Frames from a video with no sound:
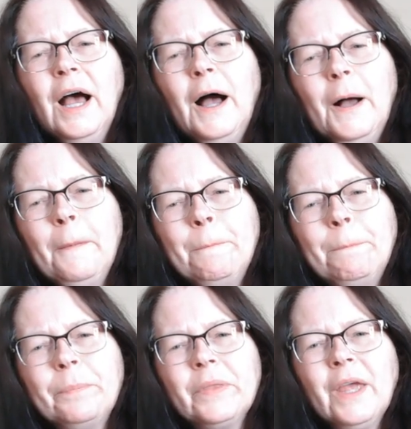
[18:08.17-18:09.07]
Um,
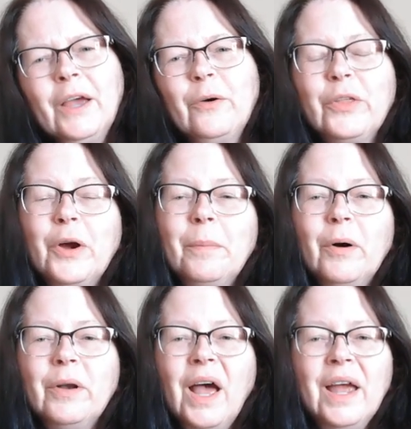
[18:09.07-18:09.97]
I go there
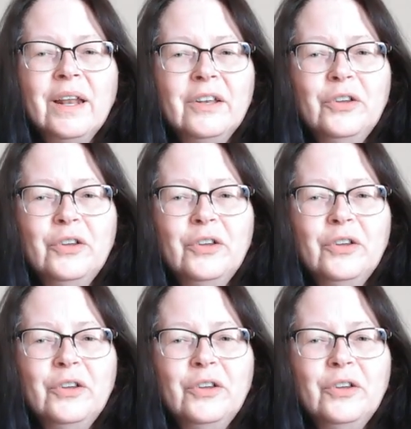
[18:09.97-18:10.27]
about nine,